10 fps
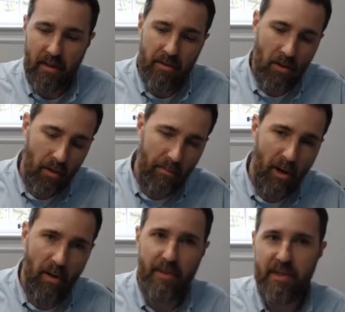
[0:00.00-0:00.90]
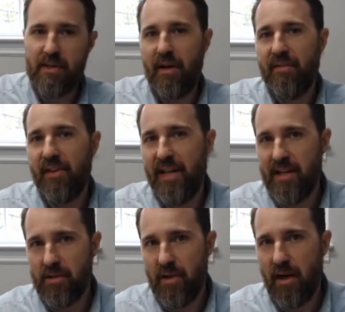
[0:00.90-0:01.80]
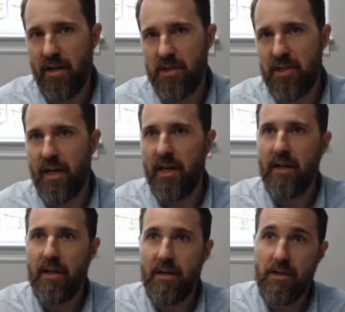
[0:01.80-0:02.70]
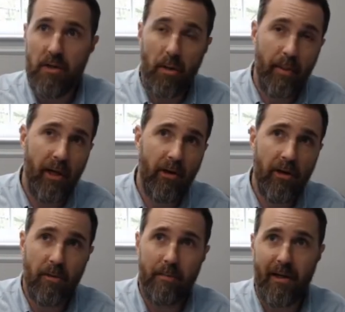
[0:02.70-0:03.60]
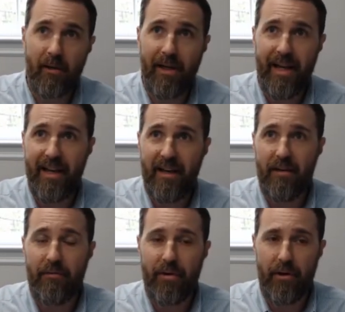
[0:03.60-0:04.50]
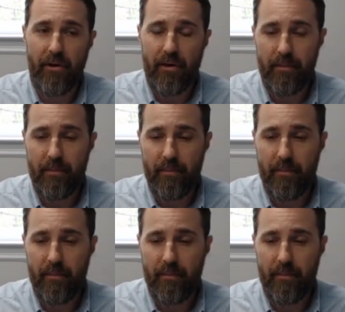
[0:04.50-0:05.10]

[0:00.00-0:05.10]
So the purpose of the nasal conchae, superior, middle, and inferior,